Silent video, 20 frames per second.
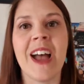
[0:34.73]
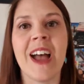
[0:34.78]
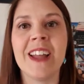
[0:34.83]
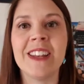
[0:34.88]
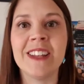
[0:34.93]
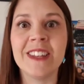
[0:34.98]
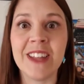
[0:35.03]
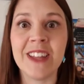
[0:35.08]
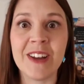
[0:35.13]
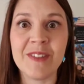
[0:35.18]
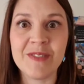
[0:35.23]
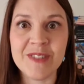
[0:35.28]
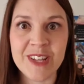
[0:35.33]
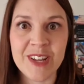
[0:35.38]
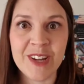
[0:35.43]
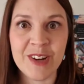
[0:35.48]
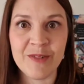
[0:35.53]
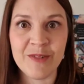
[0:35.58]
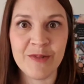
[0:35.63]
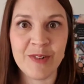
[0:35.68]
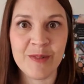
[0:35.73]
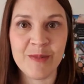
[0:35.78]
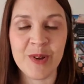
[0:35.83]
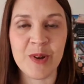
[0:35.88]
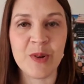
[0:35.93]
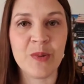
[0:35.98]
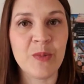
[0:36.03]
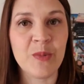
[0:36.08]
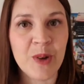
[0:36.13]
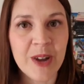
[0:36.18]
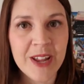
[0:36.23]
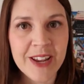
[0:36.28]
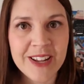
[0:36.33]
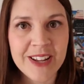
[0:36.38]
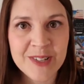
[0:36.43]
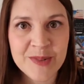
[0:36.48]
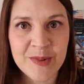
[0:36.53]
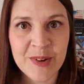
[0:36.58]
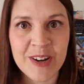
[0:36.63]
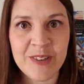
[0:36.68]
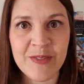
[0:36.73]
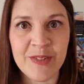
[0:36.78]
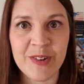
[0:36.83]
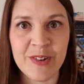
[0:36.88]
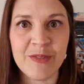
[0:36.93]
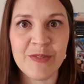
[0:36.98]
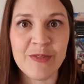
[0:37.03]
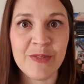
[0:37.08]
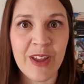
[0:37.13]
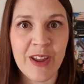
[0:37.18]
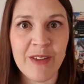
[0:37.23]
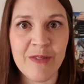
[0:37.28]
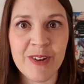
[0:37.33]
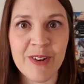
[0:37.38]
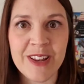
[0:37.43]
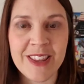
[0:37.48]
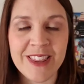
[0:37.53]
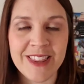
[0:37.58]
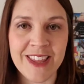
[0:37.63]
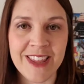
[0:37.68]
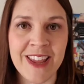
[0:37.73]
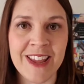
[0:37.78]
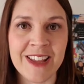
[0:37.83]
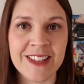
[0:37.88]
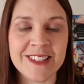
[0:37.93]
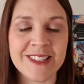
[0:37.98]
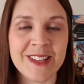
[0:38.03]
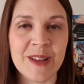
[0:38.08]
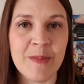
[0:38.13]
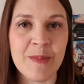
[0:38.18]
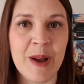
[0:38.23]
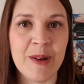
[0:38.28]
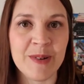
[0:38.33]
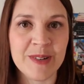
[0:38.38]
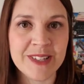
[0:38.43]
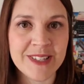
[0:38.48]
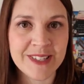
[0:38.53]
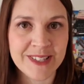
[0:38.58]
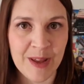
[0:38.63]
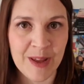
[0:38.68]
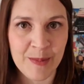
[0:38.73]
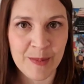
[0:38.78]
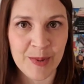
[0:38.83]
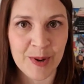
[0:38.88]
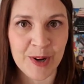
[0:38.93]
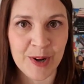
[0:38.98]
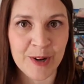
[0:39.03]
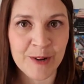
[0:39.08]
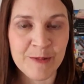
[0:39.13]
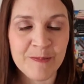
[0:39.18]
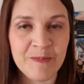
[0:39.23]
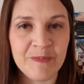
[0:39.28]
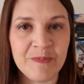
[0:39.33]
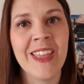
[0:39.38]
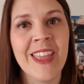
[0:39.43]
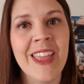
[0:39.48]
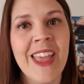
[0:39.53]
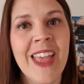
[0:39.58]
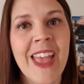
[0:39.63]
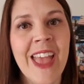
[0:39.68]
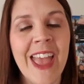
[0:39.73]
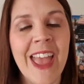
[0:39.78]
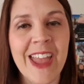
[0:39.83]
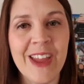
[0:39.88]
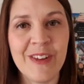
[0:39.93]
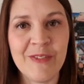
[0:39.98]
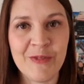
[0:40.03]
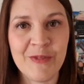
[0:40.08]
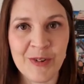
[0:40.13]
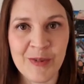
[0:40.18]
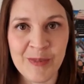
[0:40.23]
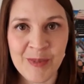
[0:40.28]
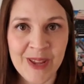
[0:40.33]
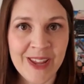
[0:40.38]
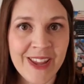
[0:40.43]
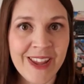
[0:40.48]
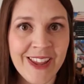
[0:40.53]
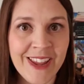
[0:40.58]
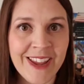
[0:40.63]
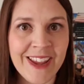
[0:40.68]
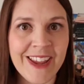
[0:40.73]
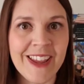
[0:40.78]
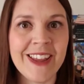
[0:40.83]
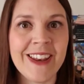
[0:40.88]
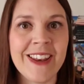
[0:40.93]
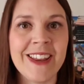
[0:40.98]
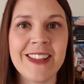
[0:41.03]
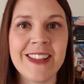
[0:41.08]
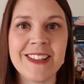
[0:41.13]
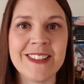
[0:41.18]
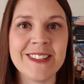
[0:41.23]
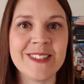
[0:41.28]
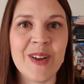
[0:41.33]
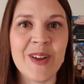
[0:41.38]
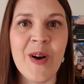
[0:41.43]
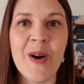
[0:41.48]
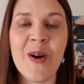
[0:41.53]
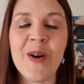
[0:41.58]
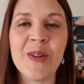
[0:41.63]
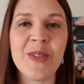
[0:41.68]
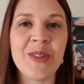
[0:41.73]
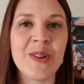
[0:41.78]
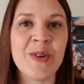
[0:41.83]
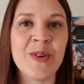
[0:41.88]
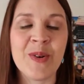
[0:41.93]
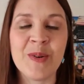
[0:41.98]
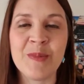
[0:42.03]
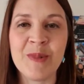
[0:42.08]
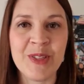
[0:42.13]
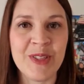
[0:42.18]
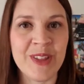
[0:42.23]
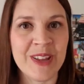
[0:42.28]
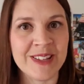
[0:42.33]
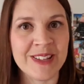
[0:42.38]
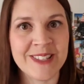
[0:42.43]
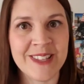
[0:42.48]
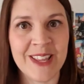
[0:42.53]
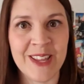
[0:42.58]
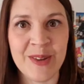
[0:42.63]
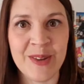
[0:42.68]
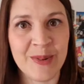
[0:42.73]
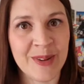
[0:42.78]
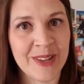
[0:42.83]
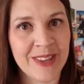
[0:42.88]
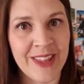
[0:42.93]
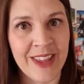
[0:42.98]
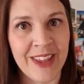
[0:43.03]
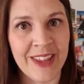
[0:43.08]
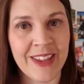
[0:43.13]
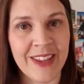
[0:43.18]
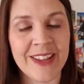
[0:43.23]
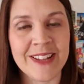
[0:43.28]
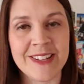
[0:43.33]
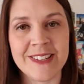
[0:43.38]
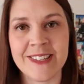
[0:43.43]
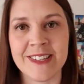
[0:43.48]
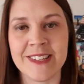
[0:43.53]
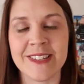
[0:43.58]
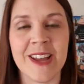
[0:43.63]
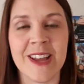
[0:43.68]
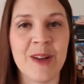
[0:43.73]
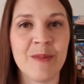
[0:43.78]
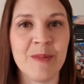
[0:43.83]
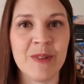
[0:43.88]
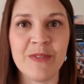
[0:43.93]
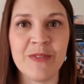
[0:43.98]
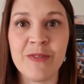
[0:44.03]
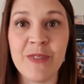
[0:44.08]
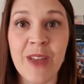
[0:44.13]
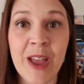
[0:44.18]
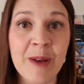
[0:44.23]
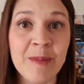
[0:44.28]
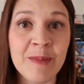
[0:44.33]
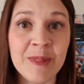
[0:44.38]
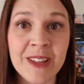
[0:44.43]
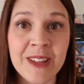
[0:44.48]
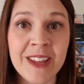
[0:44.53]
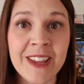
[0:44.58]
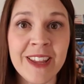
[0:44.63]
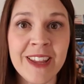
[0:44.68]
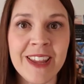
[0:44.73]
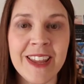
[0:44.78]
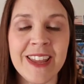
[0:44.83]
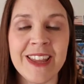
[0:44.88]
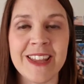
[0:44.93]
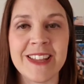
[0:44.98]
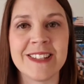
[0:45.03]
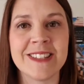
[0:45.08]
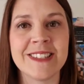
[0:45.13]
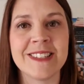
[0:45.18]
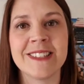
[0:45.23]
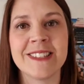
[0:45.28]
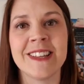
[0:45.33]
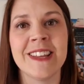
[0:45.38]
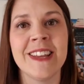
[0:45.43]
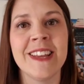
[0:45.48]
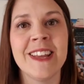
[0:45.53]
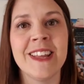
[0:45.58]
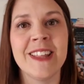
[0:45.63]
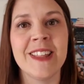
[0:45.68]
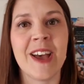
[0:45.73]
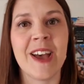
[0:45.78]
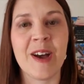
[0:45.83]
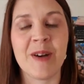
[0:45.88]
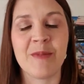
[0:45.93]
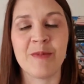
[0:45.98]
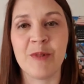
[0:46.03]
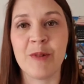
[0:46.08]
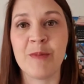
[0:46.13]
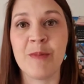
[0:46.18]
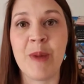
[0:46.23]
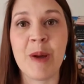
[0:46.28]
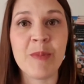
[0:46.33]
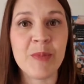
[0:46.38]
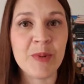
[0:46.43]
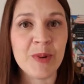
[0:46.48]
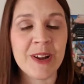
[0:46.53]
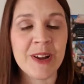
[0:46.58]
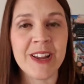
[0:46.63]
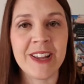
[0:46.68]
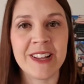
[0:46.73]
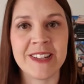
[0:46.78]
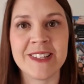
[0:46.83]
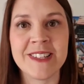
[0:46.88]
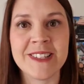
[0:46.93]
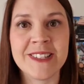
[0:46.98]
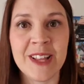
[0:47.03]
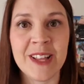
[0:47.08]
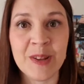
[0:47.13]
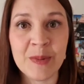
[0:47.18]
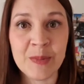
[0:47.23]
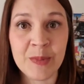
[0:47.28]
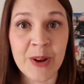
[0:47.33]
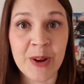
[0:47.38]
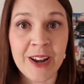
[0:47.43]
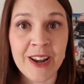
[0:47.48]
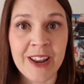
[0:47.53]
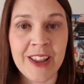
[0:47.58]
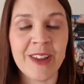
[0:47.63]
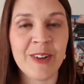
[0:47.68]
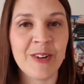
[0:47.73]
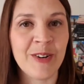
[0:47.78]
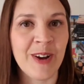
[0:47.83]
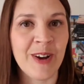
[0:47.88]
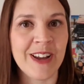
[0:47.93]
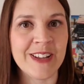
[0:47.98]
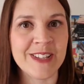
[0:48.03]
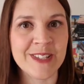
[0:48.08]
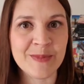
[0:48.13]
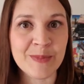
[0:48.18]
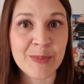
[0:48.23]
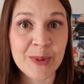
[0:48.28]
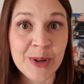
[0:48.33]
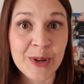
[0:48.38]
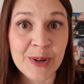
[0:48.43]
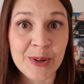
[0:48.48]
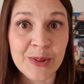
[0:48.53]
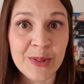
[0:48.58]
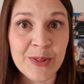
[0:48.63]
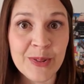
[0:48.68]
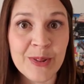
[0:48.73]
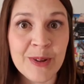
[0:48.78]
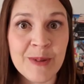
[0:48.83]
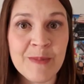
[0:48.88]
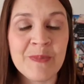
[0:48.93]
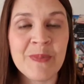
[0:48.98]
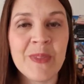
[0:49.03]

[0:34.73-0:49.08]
I'd love to hear from you. What is one of your favorite things about December? And for me, it is all the normal things that you would think. It's the time with family, it's remembering and celebrating Christ's birth.